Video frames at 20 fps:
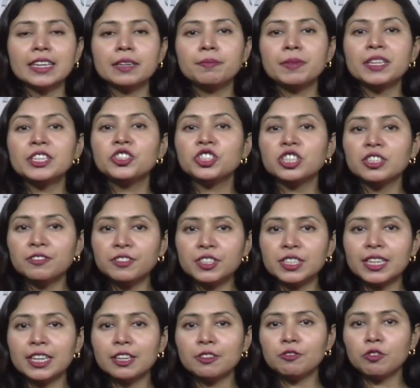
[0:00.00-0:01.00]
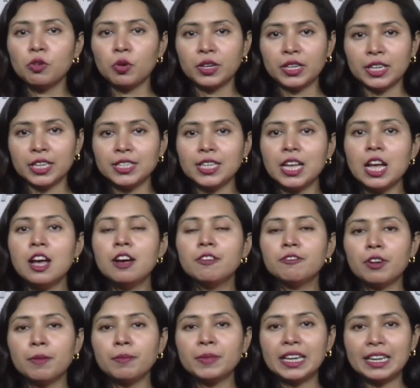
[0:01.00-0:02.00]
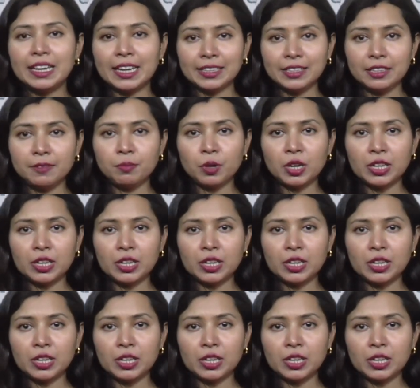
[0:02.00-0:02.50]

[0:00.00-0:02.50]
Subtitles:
it may shift their focus from collective